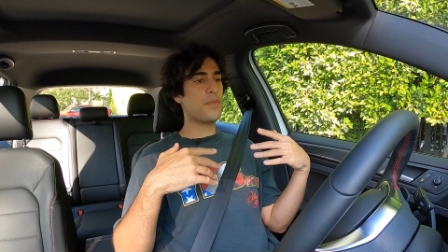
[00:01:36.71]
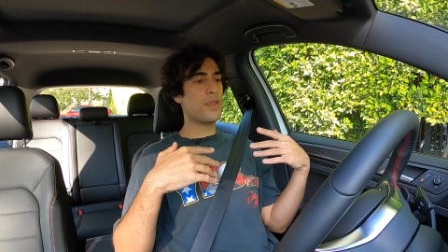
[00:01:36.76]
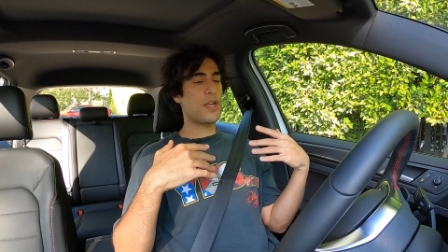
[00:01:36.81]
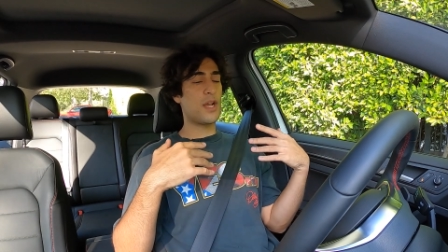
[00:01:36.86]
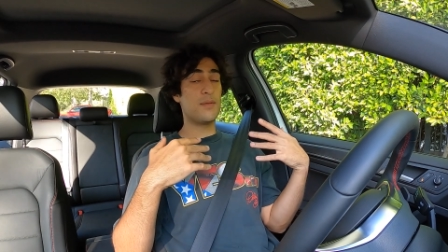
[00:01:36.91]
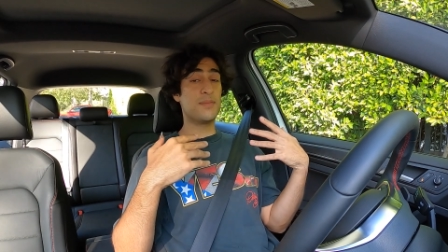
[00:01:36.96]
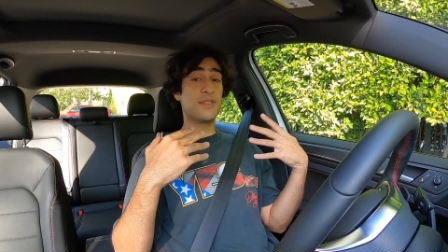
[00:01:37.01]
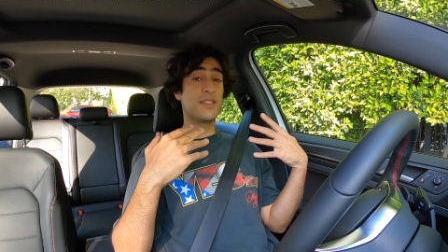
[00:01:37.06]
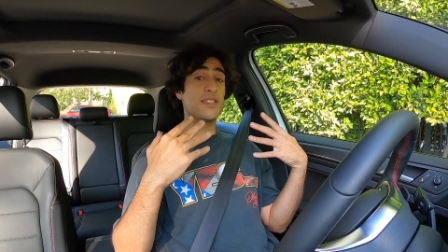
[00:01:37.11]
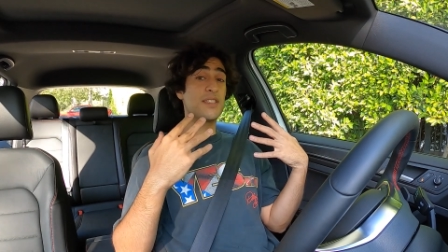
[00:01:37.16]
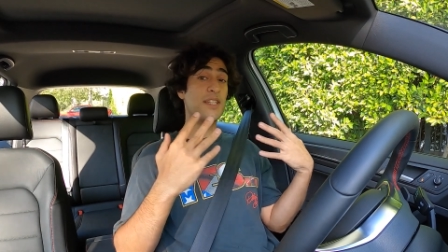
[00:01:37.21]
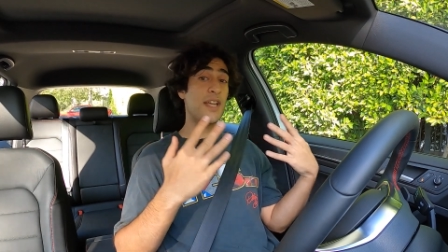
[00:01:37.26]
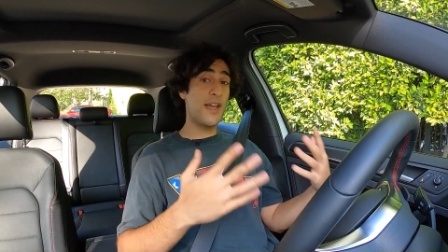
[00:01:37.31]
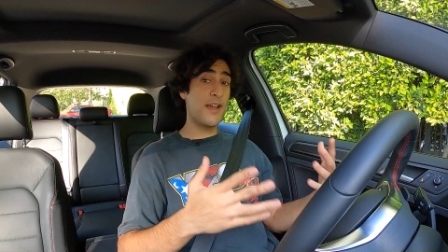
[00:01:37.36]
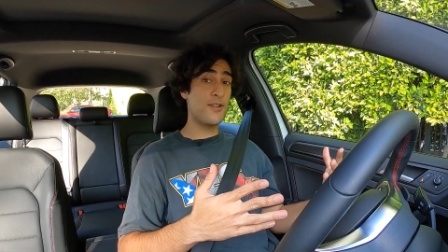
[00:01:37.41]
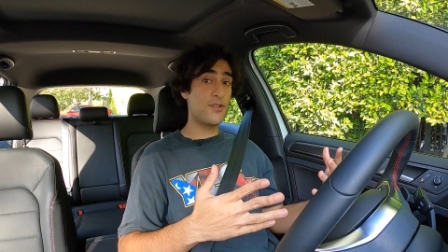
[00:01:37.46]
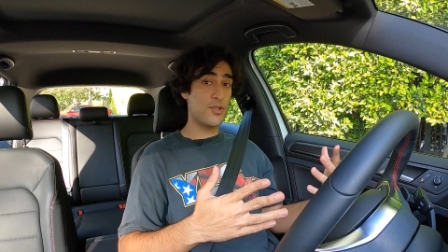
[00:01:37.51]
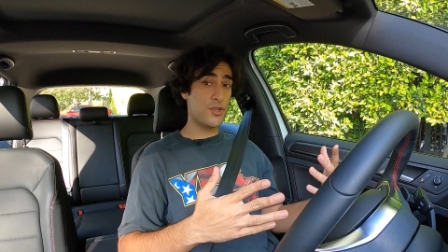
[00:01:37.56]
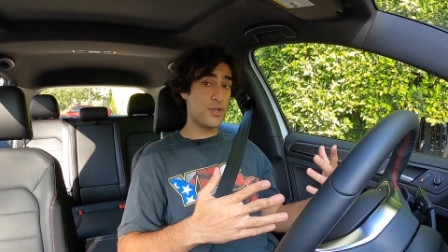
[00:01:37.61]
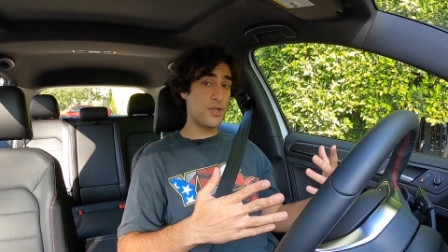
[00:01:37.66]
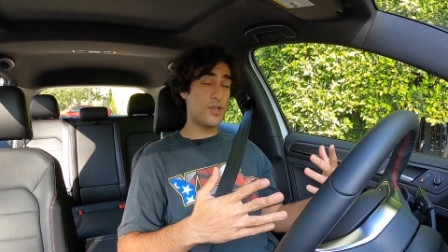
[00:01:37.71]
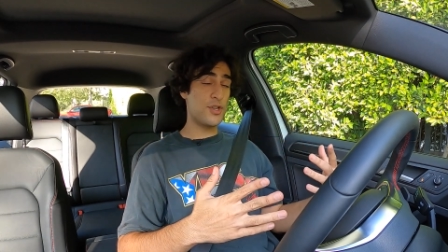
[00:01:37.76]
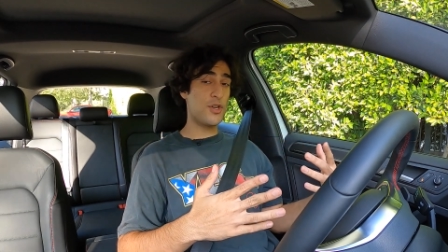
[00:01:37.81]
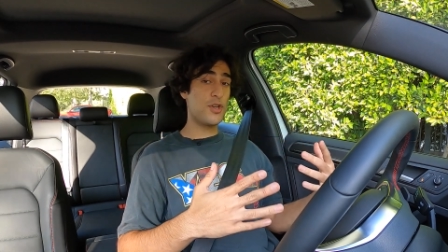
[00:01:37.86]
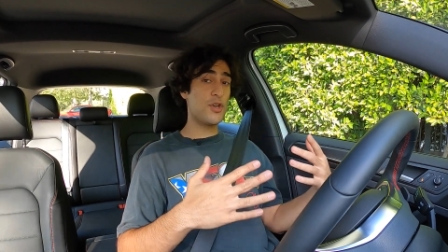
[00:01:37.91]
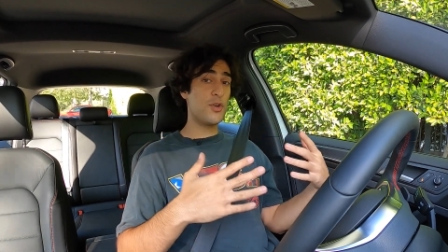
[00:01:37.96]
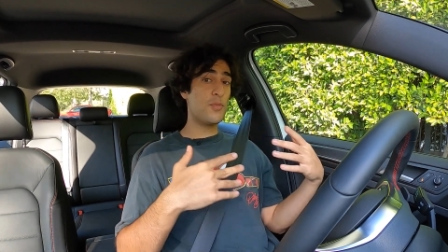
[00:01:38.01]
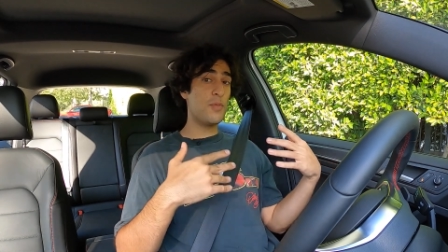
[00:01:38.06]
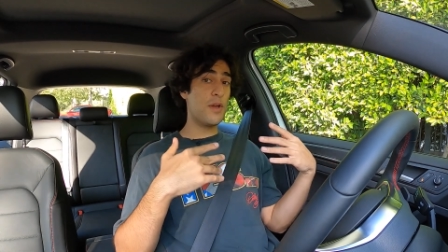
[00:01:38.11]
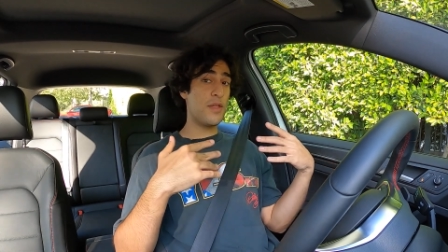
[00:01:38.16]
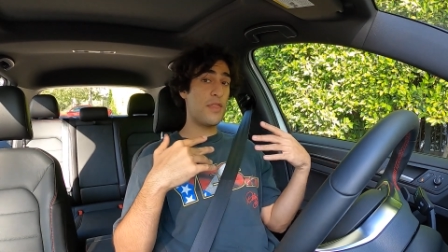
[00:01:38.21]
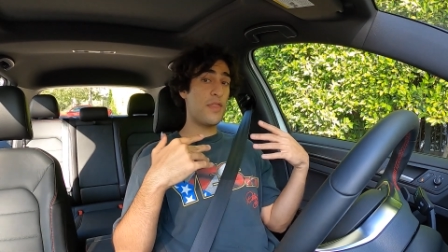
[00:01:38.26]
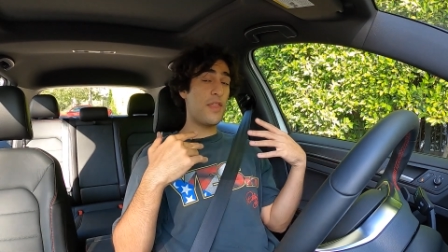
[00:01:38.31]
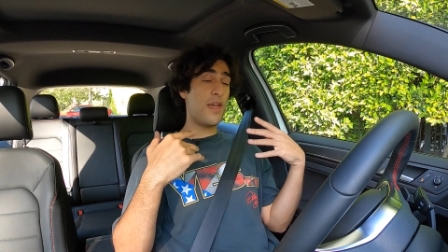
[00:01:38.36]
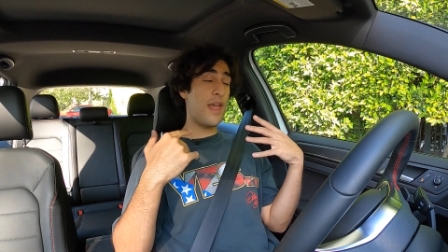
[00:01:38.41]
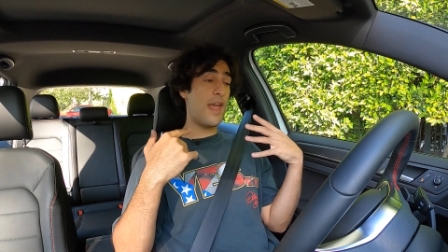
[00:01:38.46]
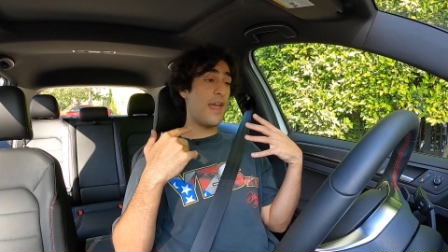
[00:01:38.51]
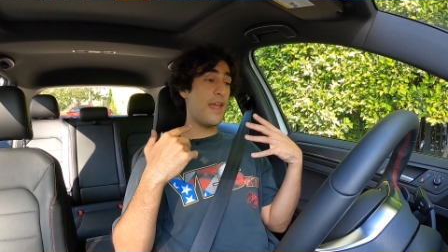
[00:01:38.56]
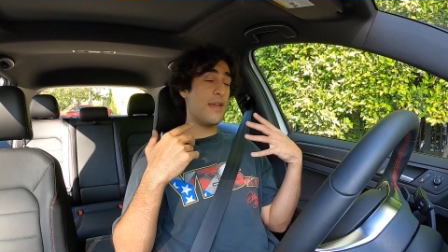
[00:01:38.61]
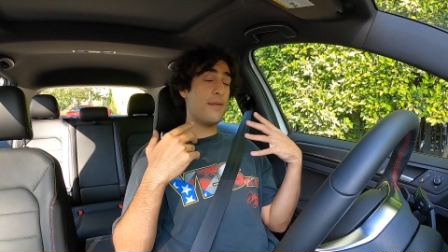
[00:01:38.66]
come standard with
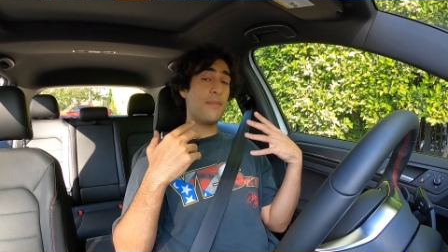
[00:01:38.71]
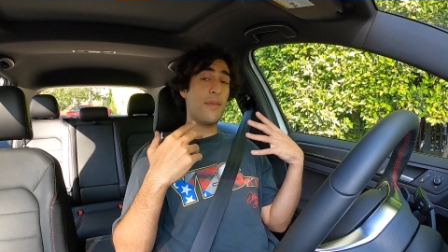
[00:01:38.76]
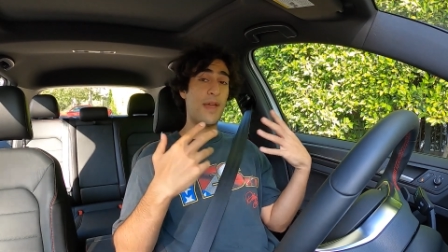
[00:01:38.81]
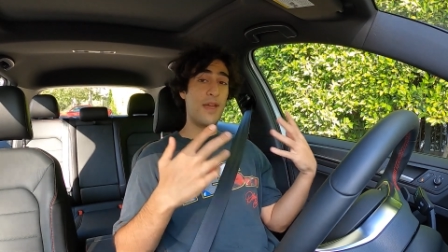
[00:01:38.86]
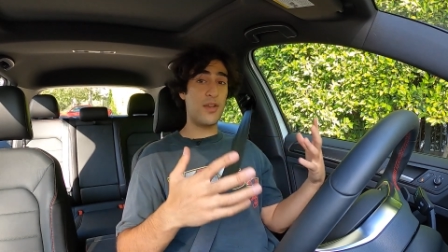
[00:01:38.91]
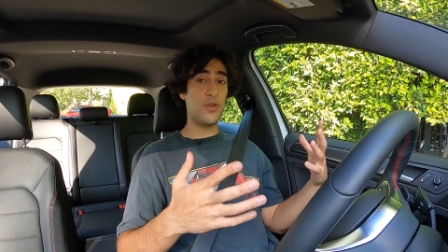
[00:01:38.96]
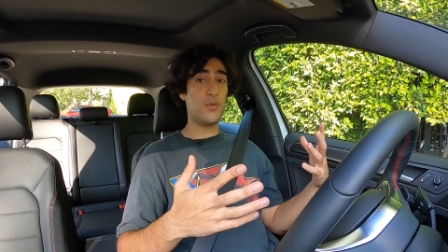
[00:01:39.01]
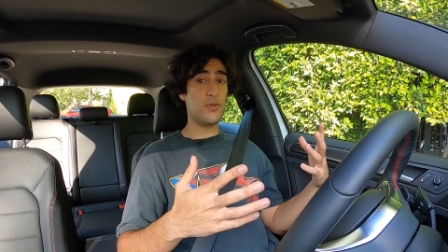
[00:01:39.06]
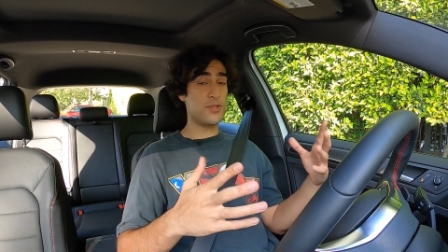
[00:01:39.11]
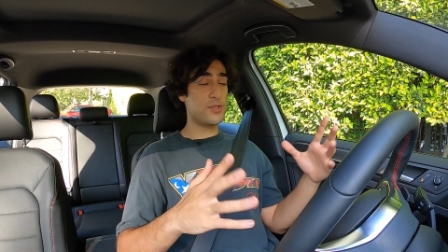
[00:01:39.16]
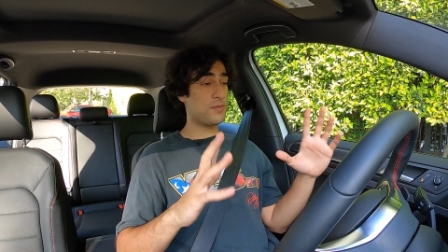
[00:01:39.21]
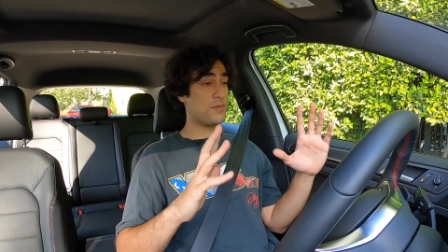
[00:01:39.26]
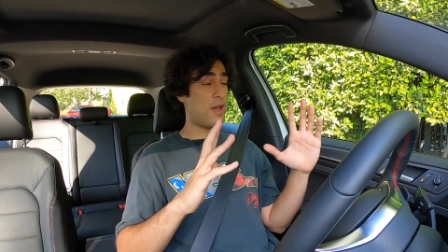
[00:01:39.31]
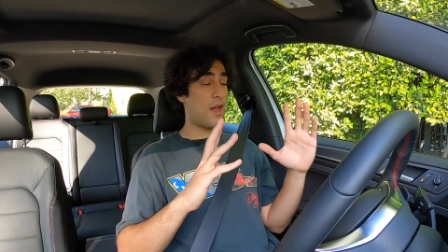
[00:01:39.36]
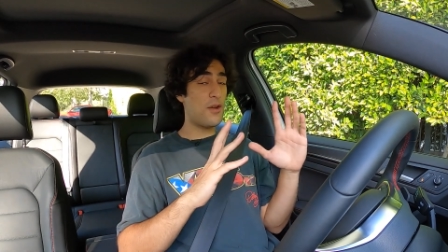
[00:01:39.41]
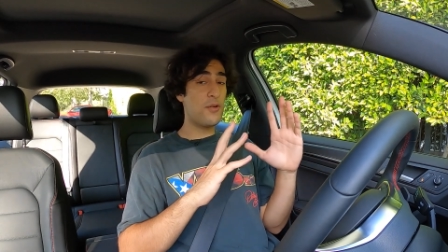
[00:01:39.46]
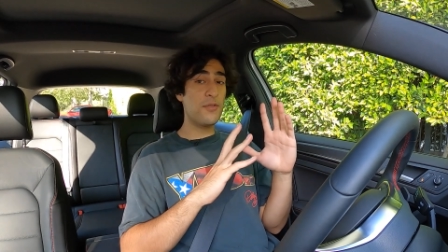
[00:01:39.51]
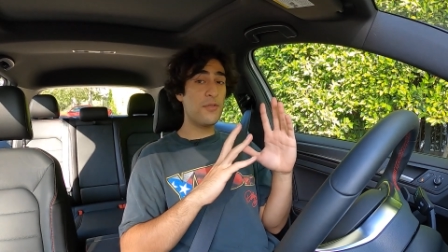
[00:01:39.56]
a manual. So not